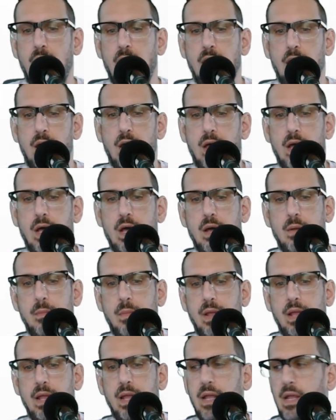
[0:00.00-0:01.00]

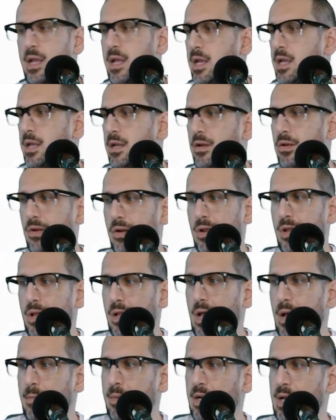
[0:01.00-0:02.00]
I'm going
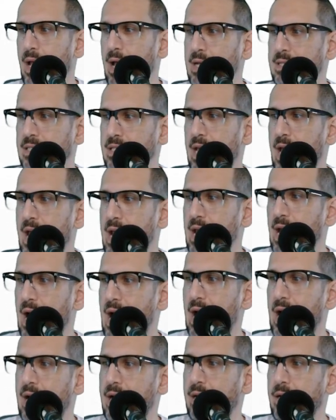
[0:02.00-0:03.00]
to ask the
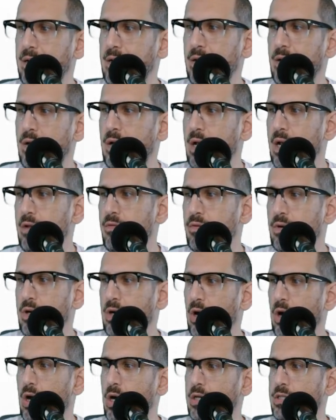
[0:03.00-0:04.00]
AI in
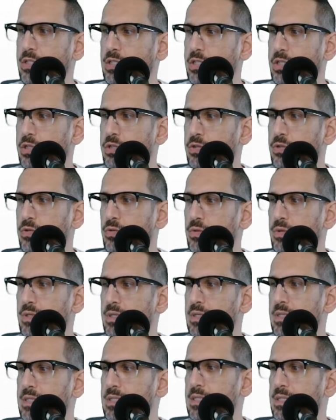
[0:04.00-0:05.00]
regards to
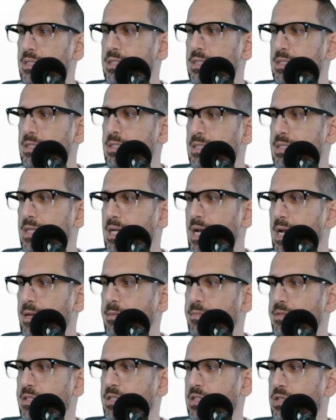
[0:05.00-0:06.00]

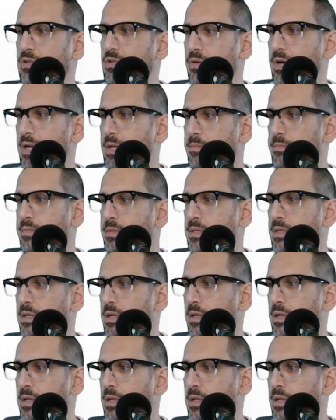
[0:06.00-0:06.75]
Typescript,